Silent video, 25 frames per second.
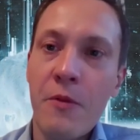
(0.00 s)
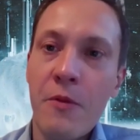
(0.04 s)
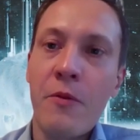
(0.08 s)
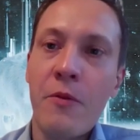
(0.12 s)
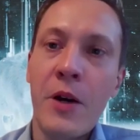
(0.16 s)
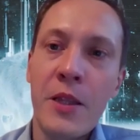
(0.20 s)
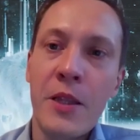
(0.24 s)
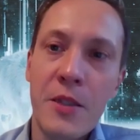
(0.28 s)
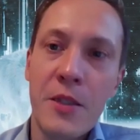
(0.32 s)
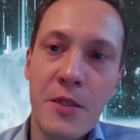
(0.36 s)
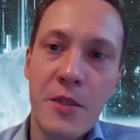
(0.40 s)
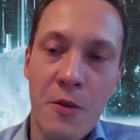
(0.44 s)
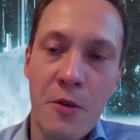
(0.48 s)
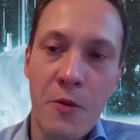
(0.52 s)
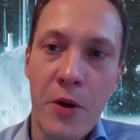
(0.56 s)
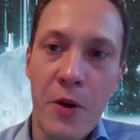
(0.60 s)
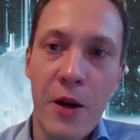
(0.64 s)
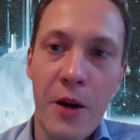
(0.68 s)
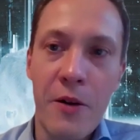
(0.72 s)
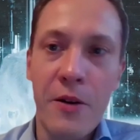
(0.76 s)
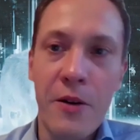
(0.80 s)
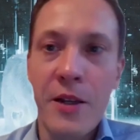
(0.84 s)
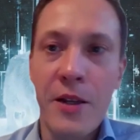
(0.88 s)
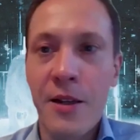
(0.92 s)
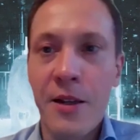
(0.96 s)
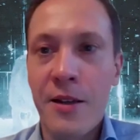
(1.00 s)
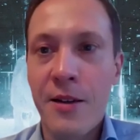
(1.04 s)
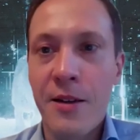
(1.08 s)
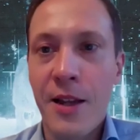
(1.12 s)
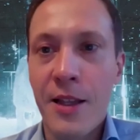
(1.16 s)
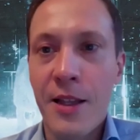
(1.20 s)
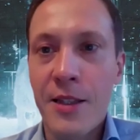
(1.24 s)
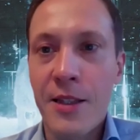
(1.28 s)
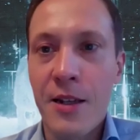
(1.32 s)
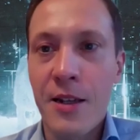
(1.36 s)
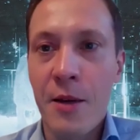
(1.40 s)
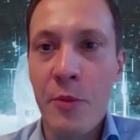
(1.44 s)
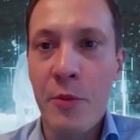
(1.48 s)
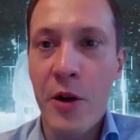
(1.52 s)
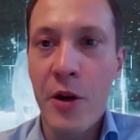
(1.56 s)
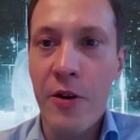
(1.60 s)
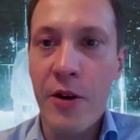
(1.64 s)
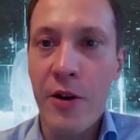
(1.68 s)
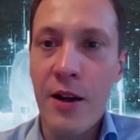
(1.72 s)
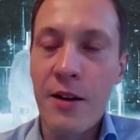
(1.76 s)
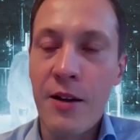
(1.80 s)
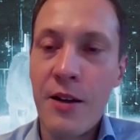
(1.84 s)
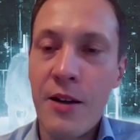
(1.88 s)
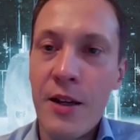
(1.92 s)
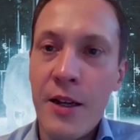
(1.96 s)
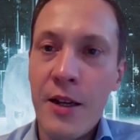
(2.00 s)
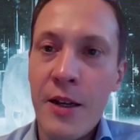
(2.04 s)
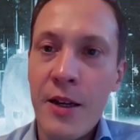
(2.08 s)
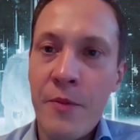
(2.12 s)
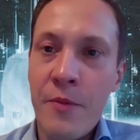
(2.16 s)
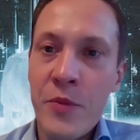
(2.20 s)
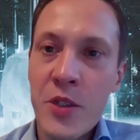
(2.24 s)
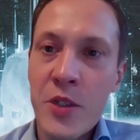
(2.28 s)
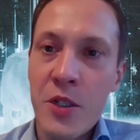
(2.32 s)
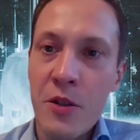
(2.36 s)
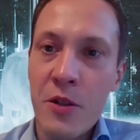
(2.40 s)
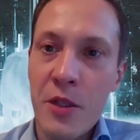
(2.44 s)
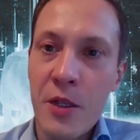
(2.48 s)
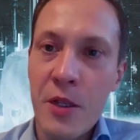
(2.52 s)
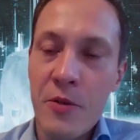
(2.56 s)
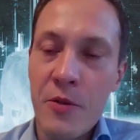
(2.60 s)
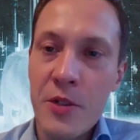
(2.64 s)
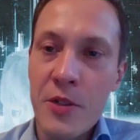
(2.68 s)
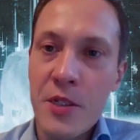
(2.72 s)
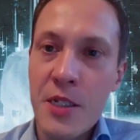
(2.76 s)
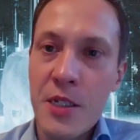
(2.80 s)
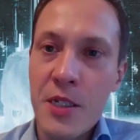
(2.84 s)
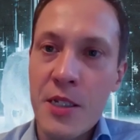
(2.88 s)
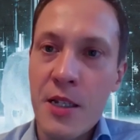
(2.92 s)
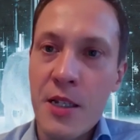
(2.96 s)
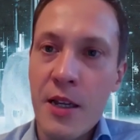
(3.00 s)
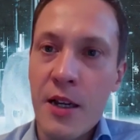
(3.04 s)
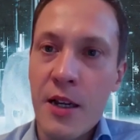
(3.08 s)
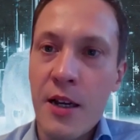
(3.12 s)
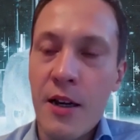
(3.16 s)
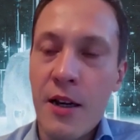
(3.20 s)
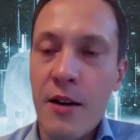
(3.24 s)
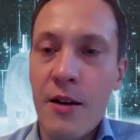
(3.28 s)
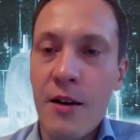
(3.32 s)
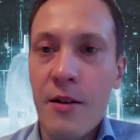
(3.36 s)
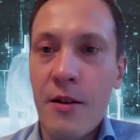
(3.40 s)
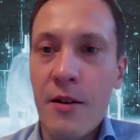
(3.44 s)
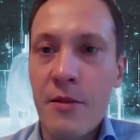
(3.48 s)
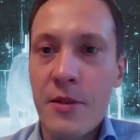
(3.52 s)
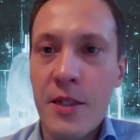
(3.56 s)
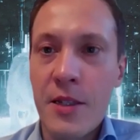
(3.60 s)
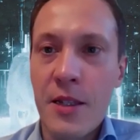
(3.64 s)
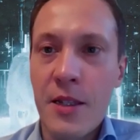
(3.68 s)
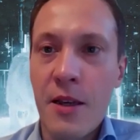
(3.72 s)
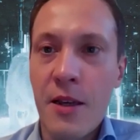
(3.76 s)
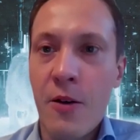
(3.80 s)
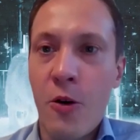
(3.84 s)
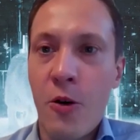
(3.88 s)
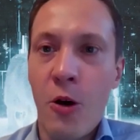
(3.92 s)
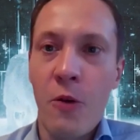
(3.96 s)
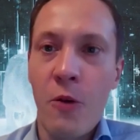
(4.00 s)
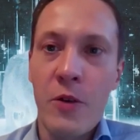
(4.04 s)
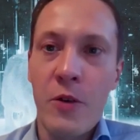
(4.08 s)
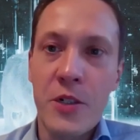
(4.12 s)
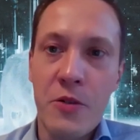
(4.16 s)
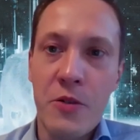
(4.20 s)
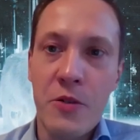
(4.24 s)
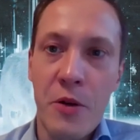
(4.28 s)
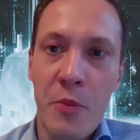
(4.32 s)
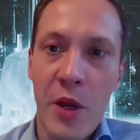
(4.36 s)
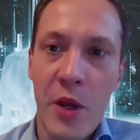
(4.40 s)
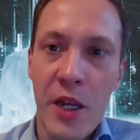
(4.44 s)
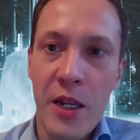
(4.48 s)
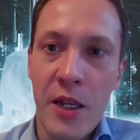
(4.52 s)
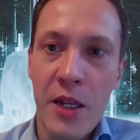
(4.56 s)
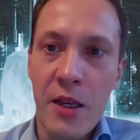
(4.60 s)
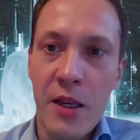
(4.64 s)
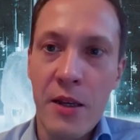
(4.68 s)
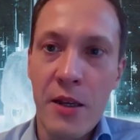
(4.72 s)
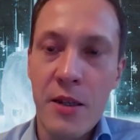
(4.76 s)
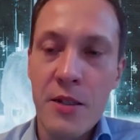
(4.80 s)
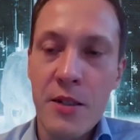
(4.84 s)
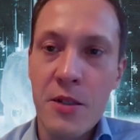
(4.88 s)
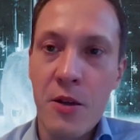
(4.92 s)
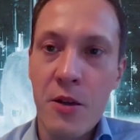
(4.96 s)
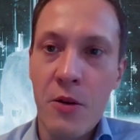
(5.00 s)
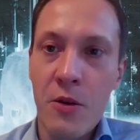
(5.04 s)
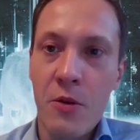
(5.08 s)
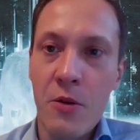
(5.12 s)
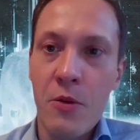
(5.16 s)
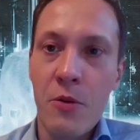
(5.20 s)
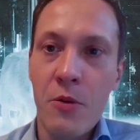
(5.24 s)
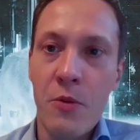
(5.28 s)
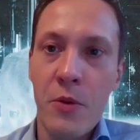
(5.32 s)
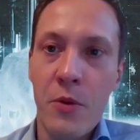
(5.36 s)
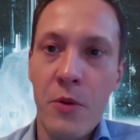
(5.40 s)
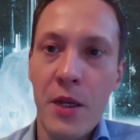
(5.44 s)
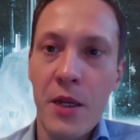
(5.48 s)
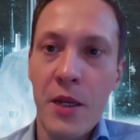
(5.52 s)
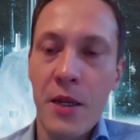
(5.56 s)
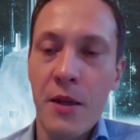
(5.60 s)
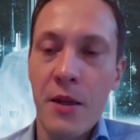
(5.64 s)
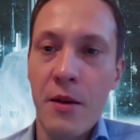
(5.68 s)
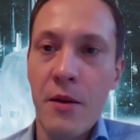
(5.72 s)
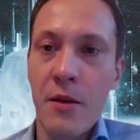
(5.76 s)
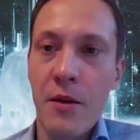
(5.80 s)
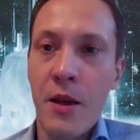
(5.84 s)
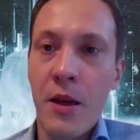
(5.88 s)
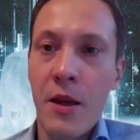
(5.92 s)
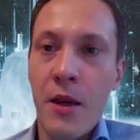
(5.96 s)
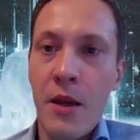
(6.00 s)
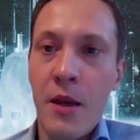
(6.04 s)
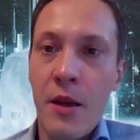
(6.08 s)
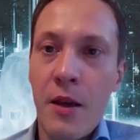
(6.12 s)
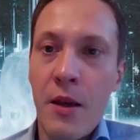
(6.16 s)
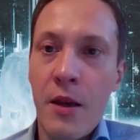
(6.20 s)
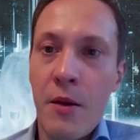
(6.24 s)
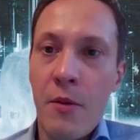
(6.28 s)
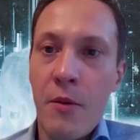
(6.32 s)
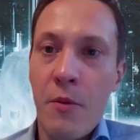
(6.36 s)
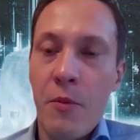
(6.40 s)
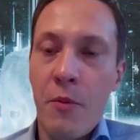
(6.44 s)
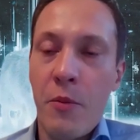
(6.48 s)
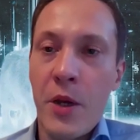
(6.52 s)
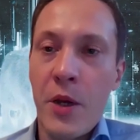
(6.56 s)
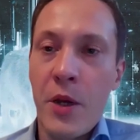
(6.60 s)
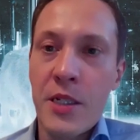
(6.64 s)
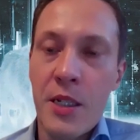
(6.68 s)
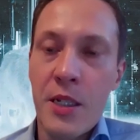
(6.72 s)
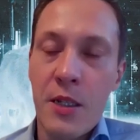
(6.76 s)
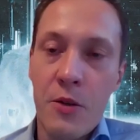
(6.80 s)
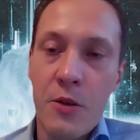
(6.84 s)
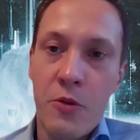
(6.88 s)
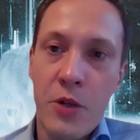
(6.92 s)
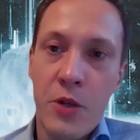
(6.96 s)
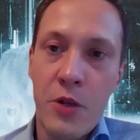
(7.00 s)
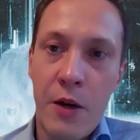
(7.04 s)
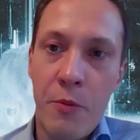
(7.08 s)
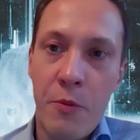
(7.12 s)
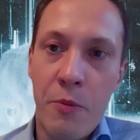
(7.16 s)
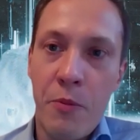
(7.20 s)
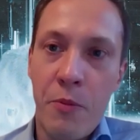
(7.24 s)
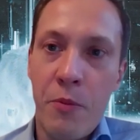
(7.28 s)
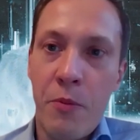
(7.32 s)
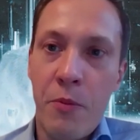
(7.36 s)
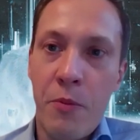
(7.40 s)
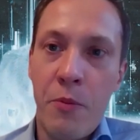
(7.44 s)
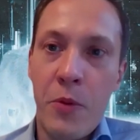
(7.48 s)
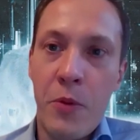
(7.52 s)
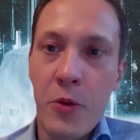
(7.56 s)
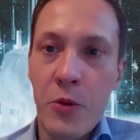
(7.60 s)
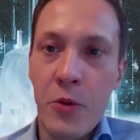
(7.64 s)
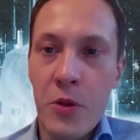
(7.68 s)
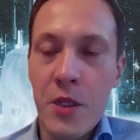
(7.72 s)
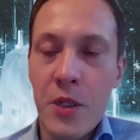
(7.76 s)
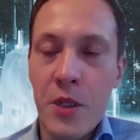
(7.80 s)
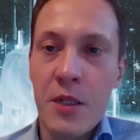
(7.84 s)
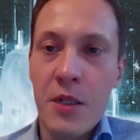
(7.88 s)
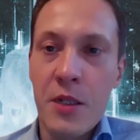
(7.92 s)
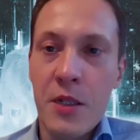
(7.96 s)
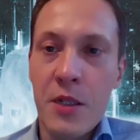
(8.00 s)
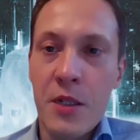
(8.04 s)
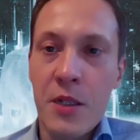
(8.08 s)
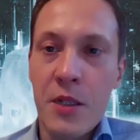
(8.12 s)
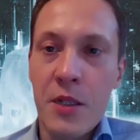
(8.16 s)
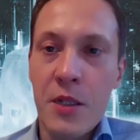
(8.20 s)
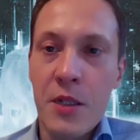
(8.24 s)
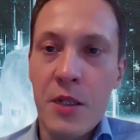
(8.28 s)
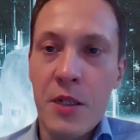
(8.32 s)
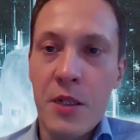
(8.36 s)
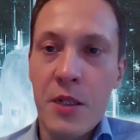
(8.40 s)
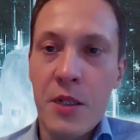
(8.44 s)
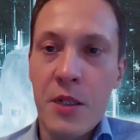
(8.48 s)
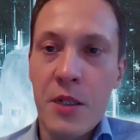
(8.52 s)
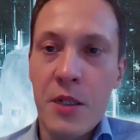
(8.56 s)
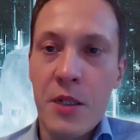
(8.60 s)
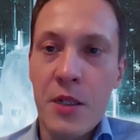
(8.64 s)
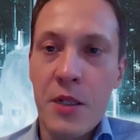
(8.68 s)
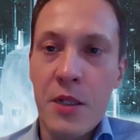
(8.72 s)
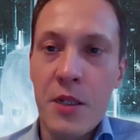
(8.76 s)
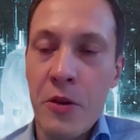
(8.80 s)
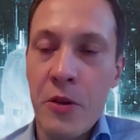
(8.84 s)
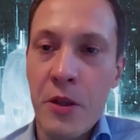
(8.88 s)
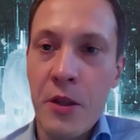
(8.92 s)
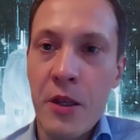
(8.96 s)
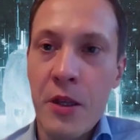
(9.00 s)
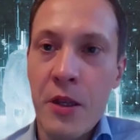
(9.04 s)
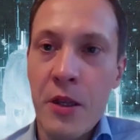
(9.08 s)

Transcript: went somewhere in Latin America. So there was just like the hall was remaining. So we basically could have put the supercomputer on